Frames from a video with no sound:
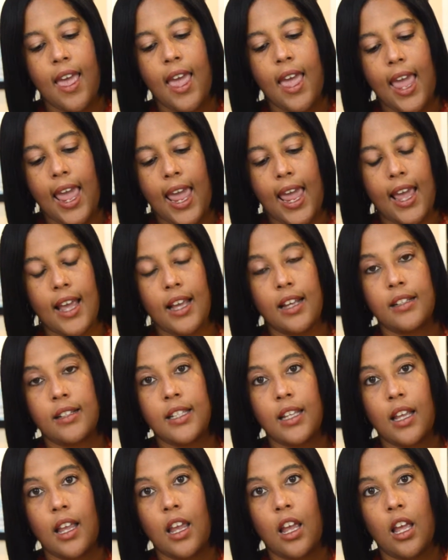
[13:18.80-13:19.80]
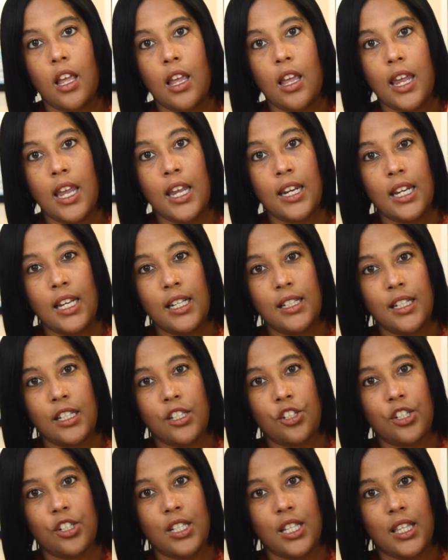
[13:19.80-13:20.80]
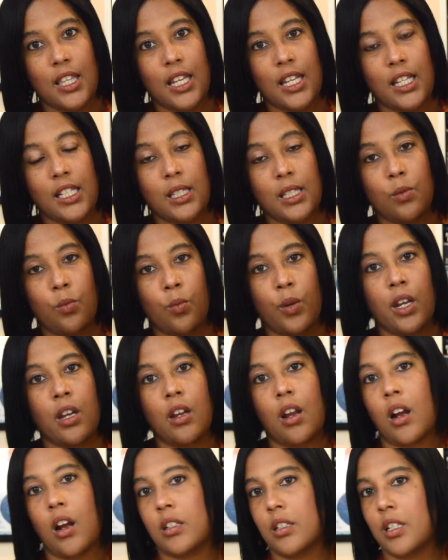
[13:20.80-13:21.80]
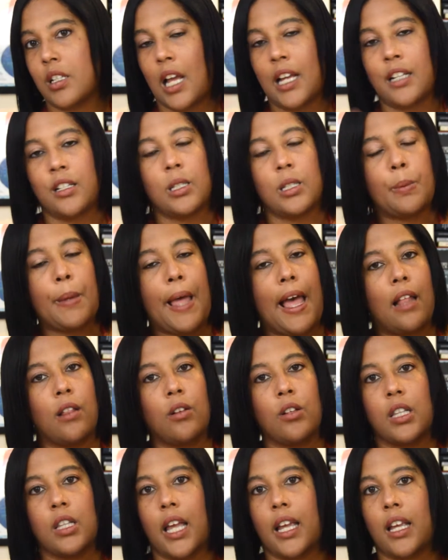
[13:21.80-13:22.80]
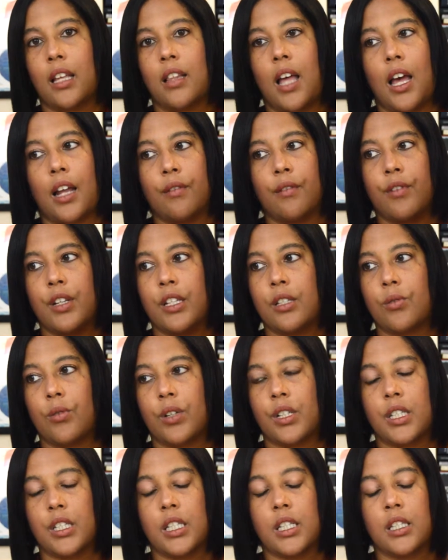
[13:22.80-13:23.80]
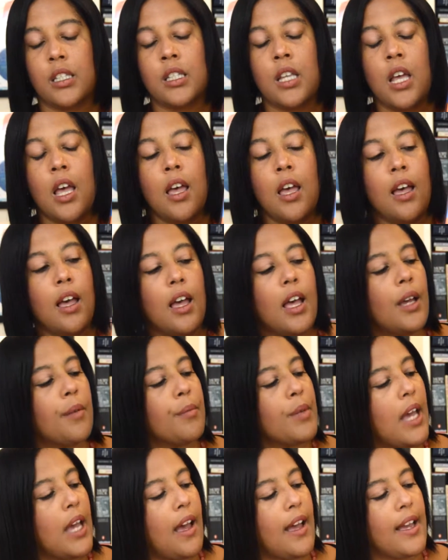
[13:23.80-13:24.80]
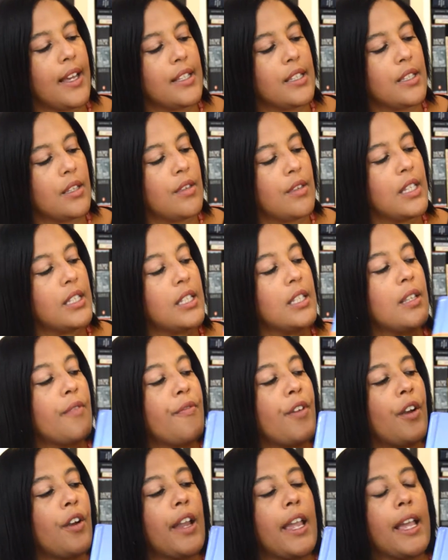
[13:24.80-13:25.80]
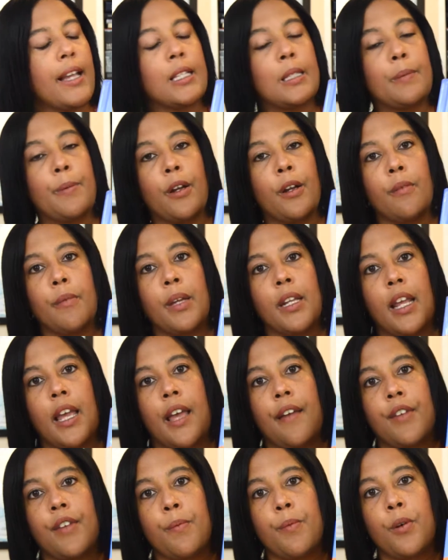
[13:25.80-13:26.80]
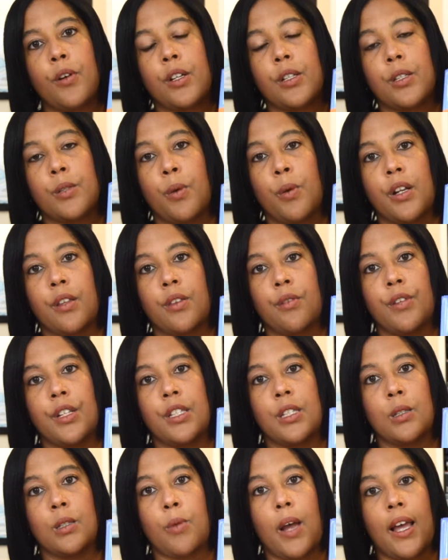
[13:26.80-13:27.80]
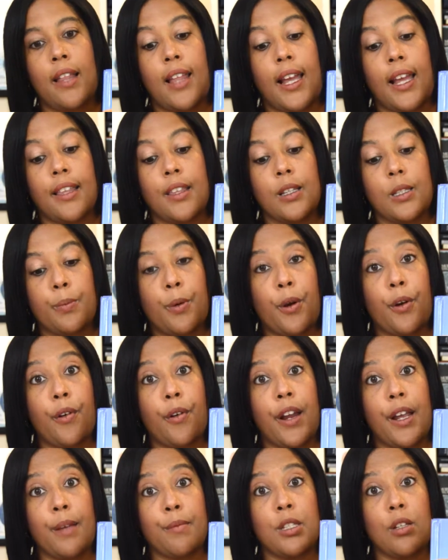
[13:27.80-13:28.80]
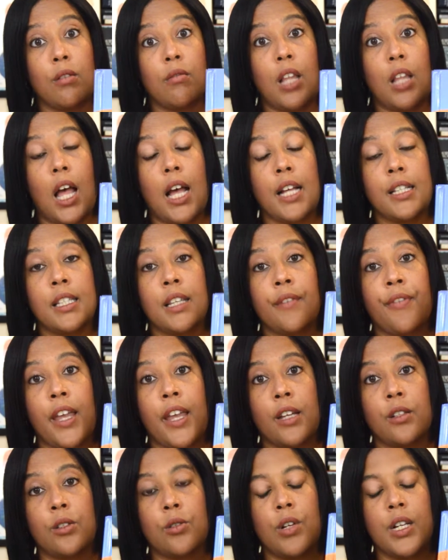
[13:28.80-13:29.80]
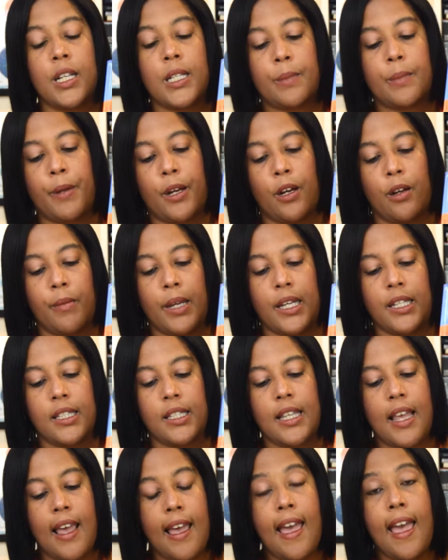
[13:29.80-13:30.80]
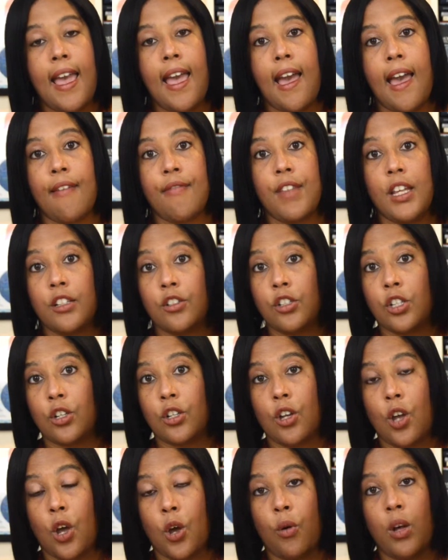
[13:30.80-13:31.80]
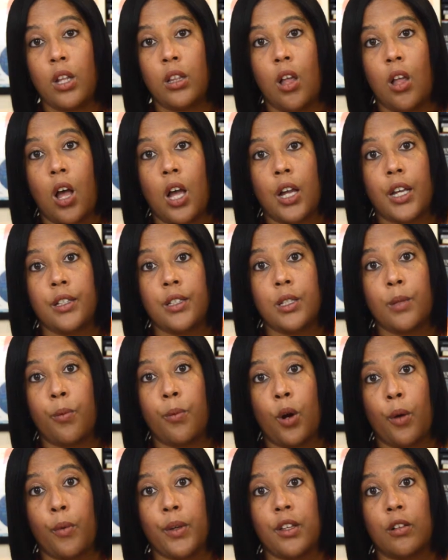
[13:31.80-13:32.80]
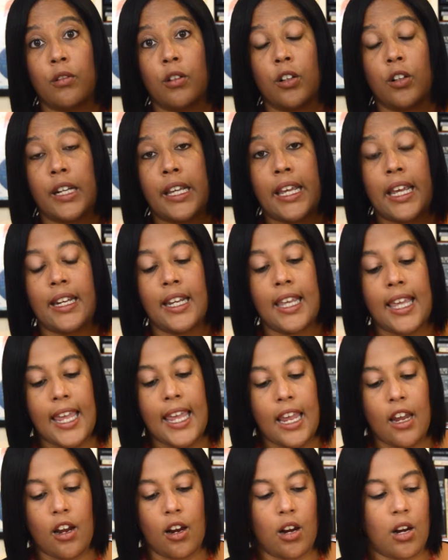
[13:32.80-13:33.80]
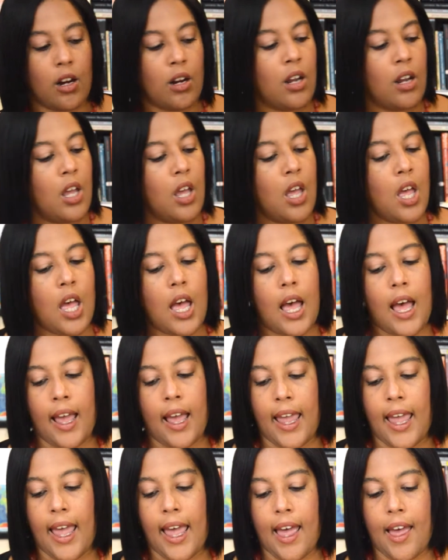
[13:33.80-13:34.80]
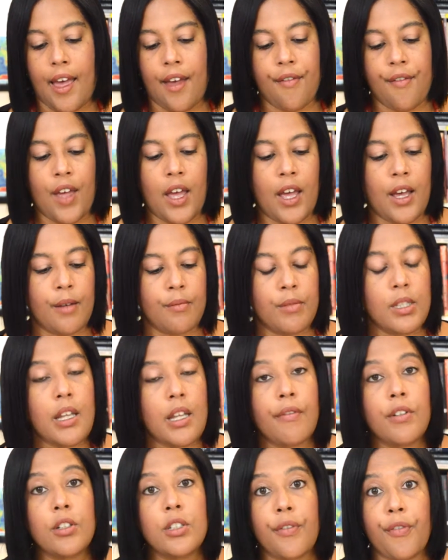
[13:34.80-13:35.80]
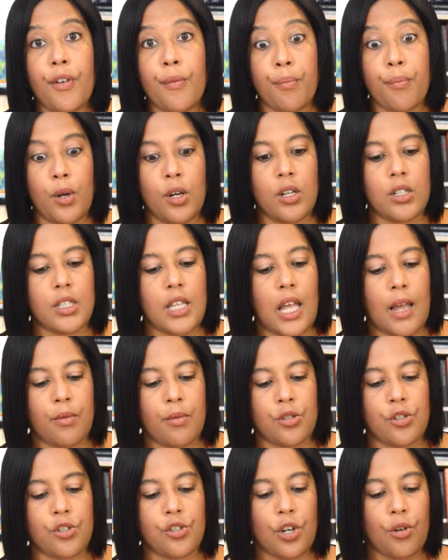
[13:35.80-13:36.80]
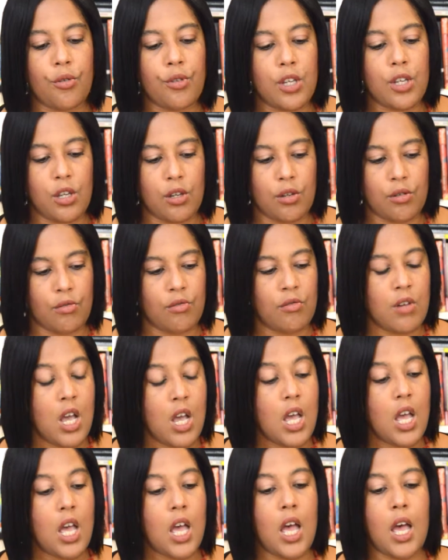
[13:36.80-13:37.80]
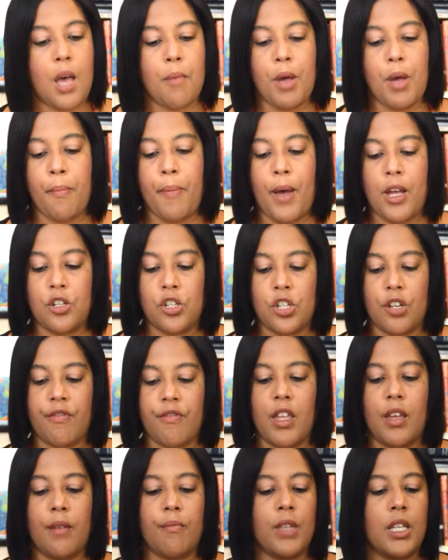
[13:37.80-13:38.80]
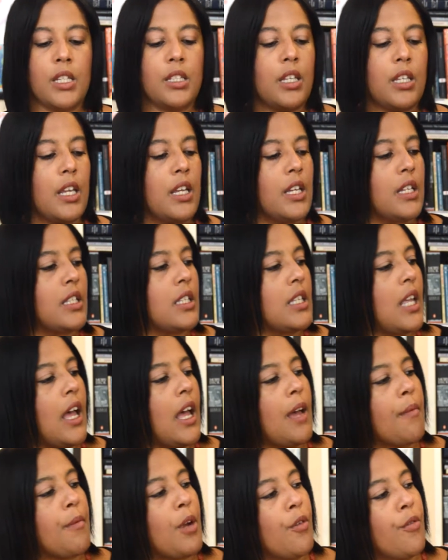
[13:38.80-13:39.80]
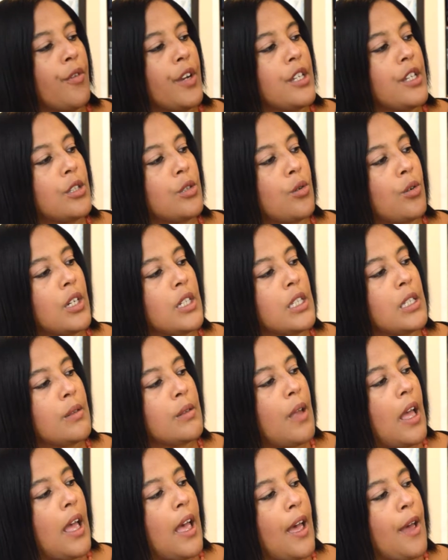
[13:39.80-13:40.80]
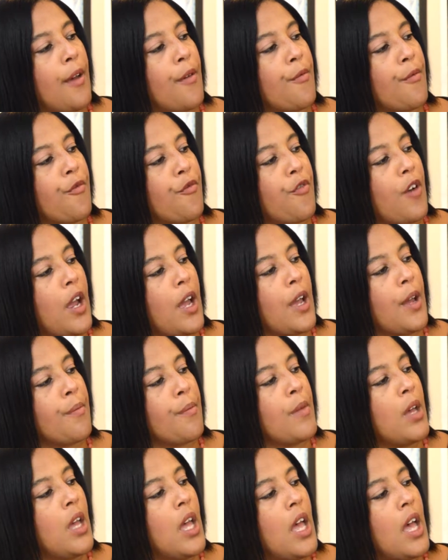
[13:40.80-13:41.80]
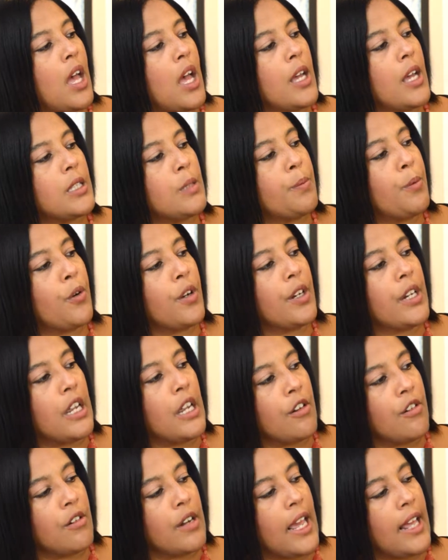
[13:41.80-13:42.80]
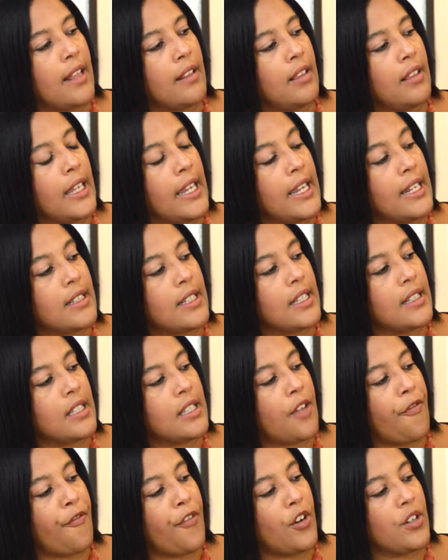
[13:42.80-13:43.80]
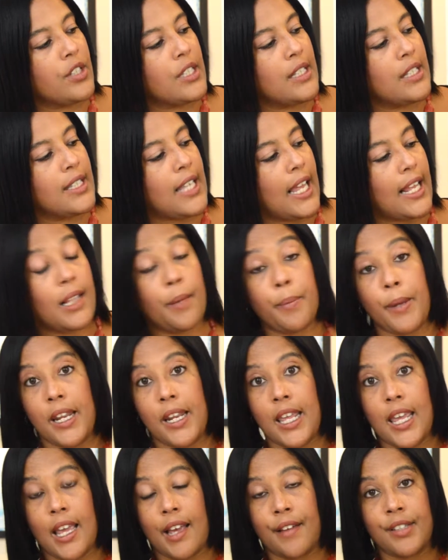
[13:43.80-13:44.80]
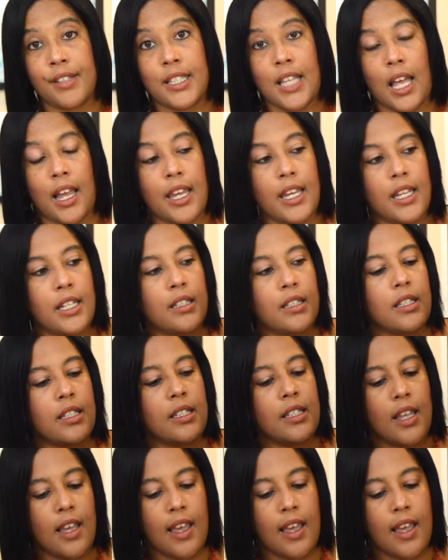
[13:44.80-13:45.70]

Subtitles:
And in addition to this, I just pile on like a lot of resources, guys. So this is a very experiment heavy book. It's one of the reasons why I like this program. So lots of hands-on experiments. And then to go along and support what they're learning in here, I have several different books. I will show you a bunch of them. This is a resource from Usborne Internet Linked. It's the first encyclopedia of science.